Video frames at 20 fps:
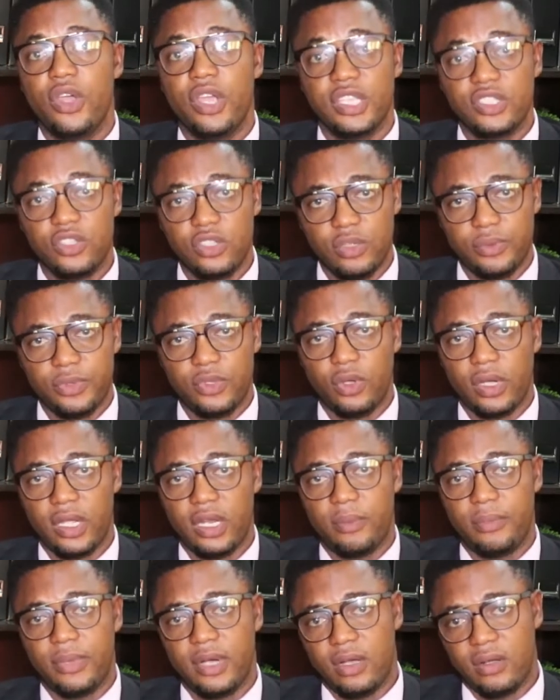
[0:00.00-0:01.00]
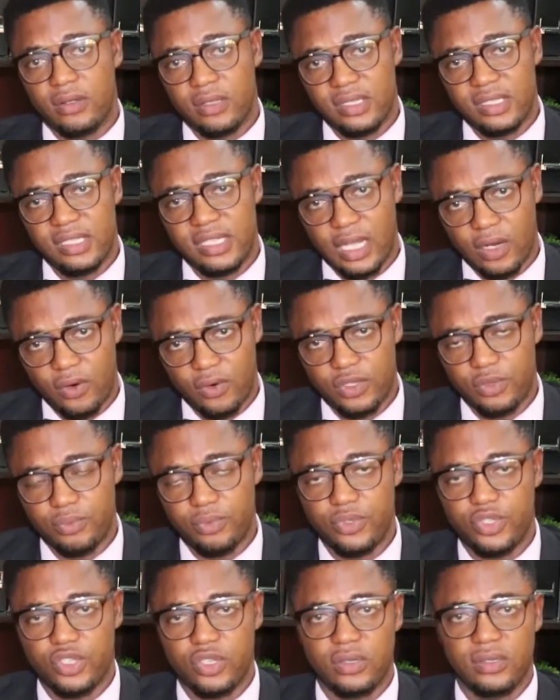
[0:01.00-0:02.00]
He's going to be talking about their
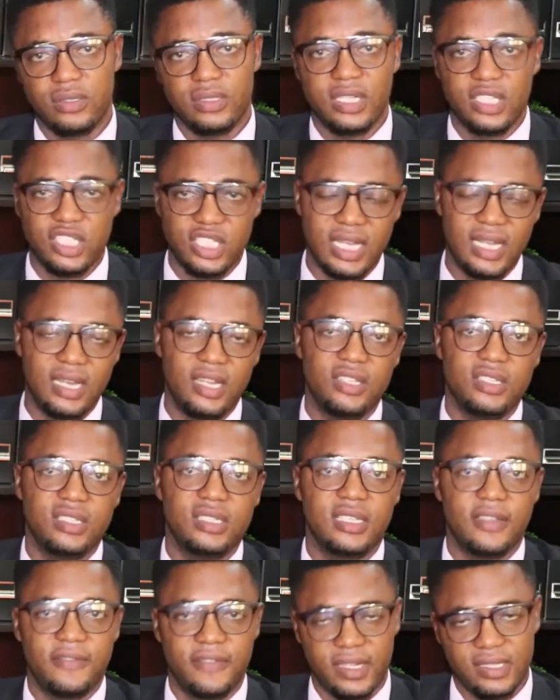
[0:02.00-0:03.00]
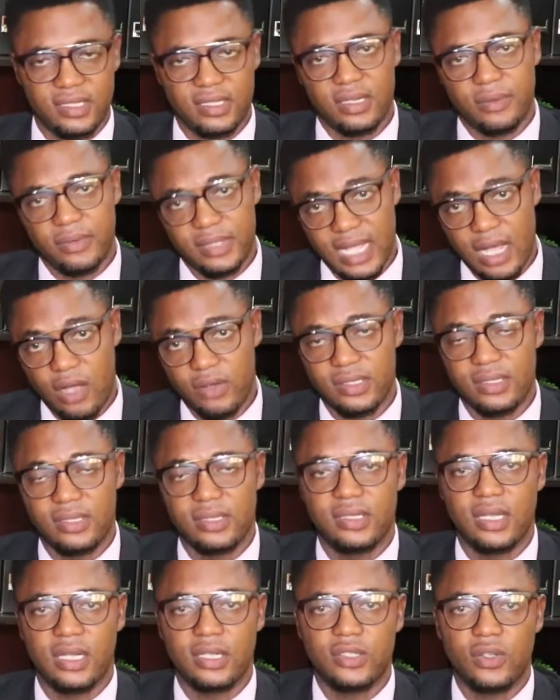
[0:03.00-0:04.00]
contribution, the challenges affecting the housing
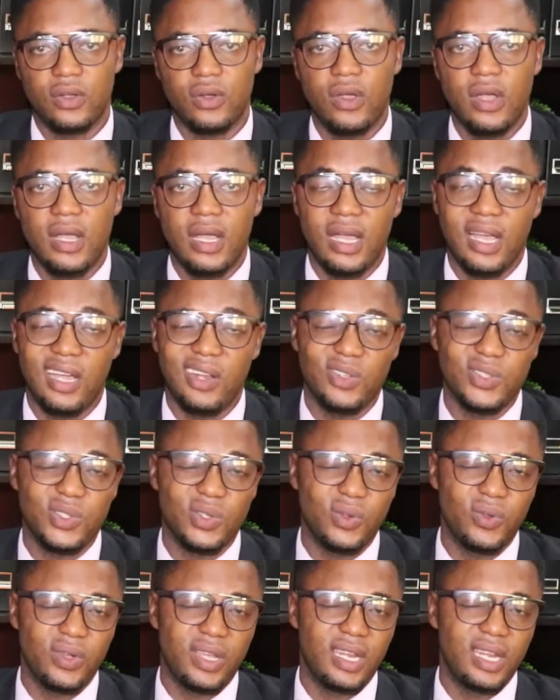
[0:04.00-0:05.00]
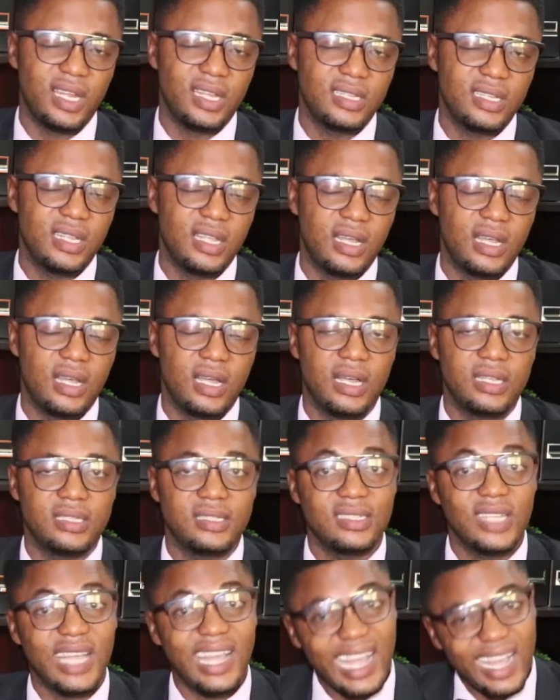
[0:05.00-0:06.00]
sector, and also looking at the
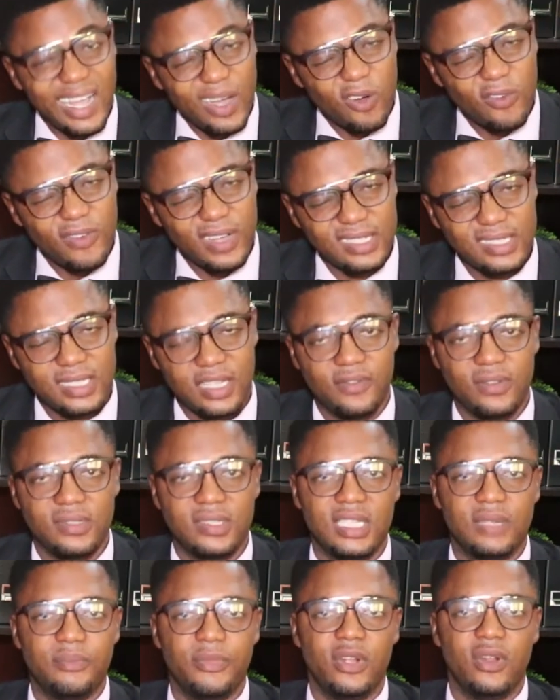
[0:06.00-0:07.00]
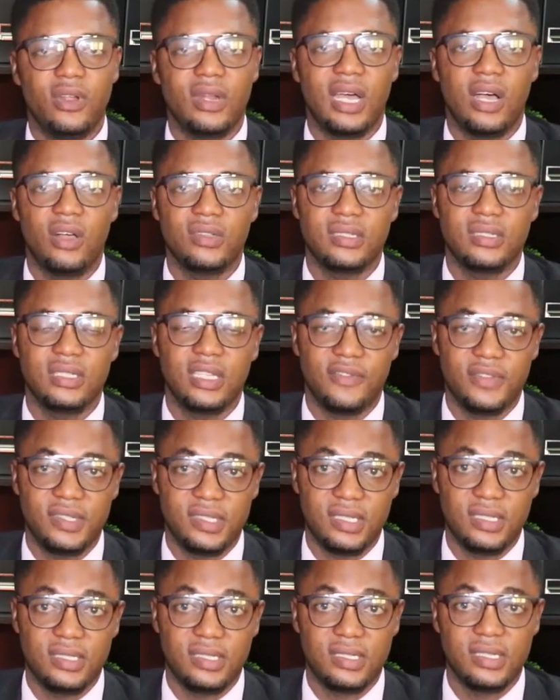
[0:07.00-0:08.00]
over 17 million housing
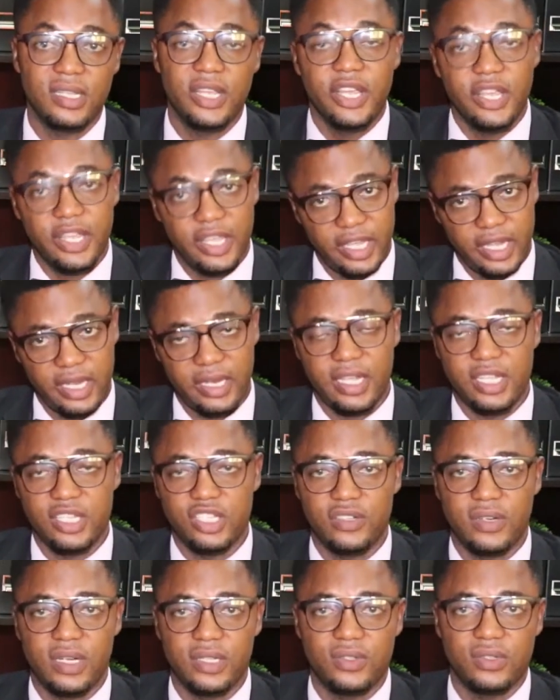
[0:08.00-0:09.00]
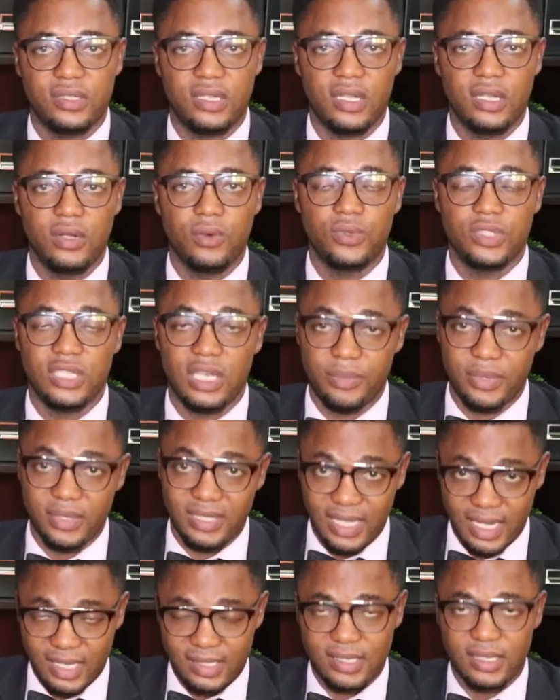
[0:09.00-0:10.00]
deficits in Nigeria today. We shall be
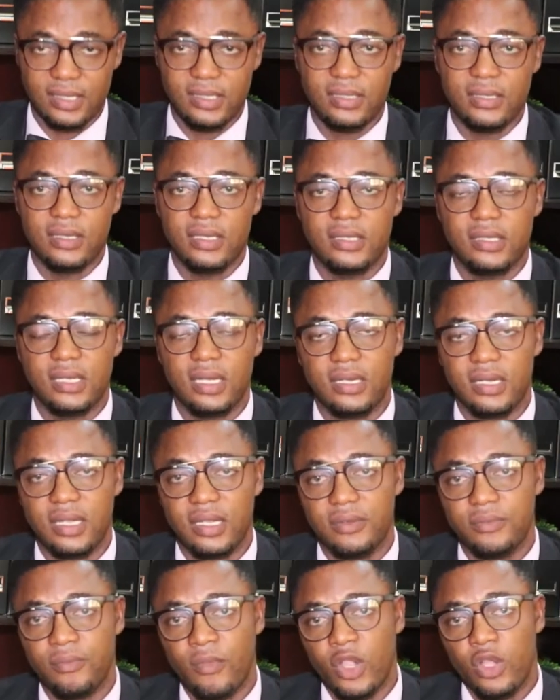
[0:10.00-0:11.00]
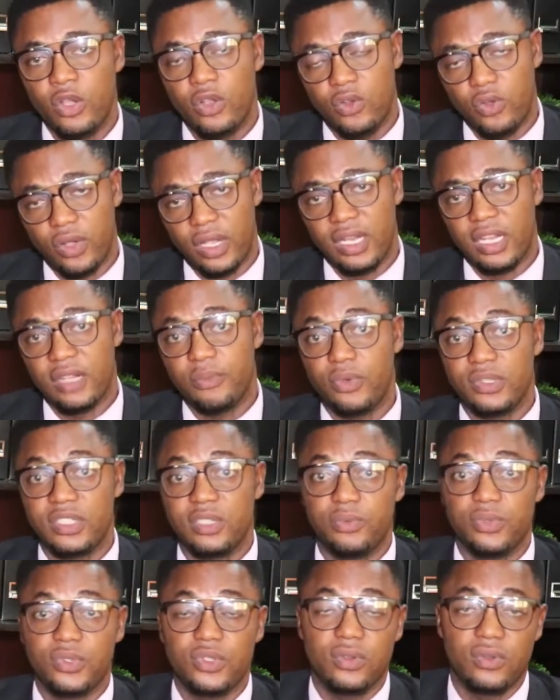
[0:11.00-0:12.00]
dissecting this and then looking at
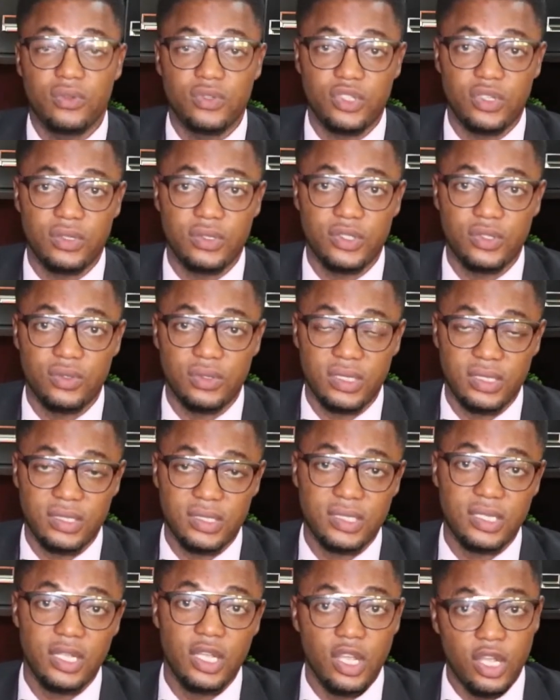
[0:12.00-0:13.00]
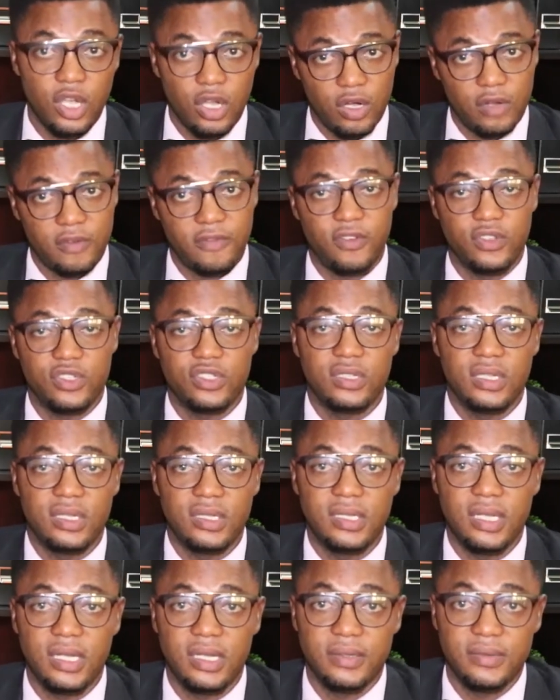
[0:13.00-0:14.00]
possible solutions to this unfortunate
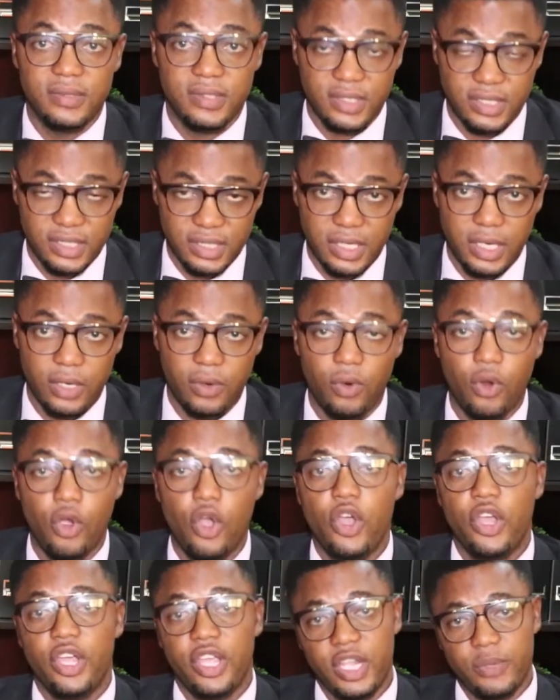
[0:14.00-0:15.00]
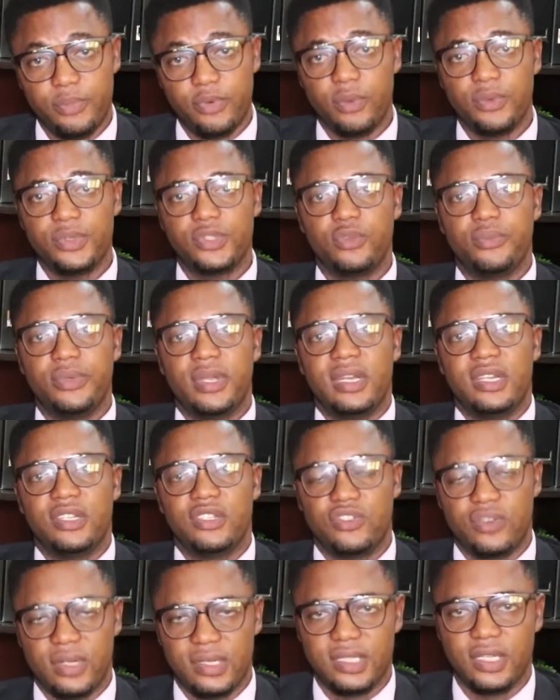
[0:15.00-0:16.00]
scenario. It promised to be an
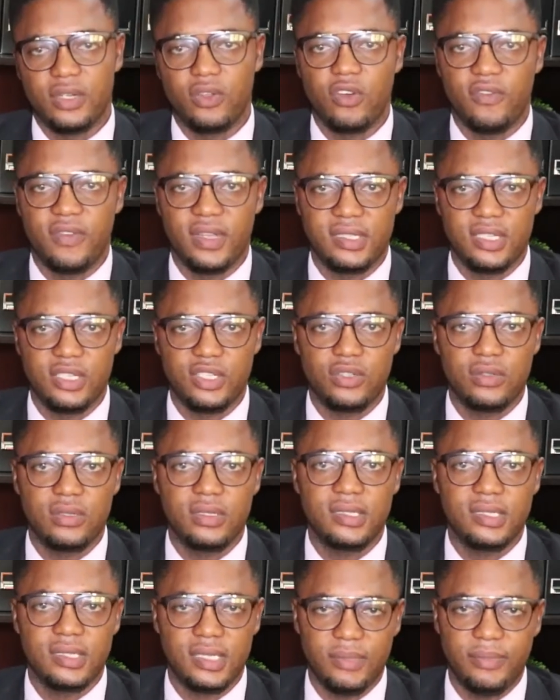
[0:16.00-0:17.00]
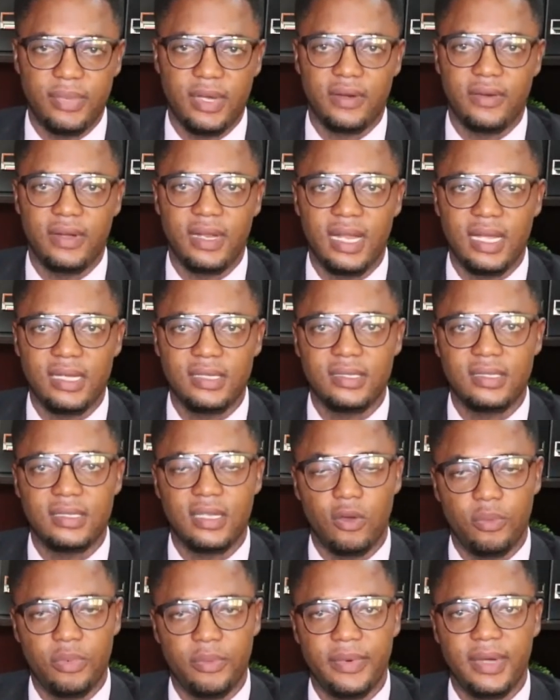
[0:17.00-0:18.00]
interesting conversation. Sit back, relax.
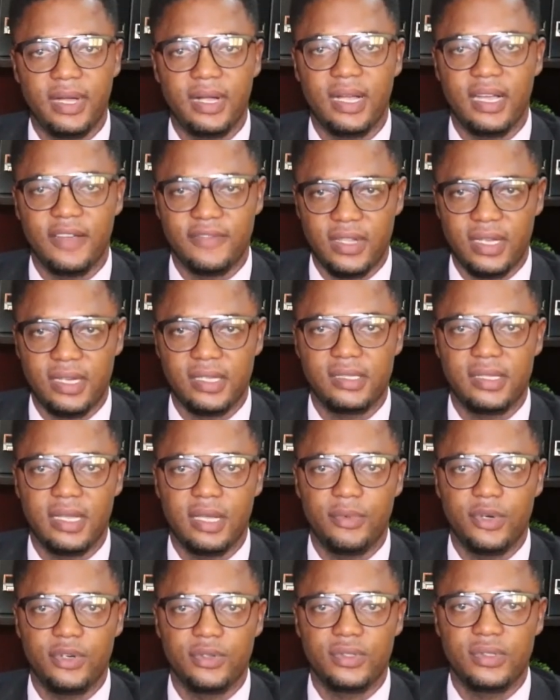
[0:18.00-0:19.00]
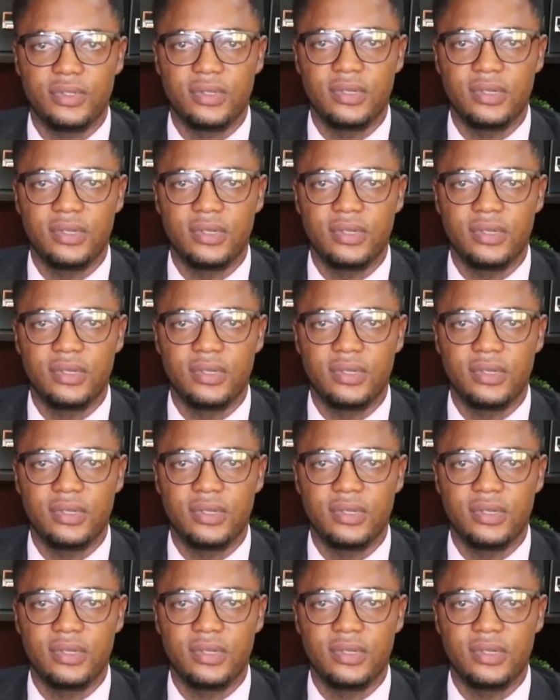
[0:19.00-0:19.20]
I'll be back after this time out.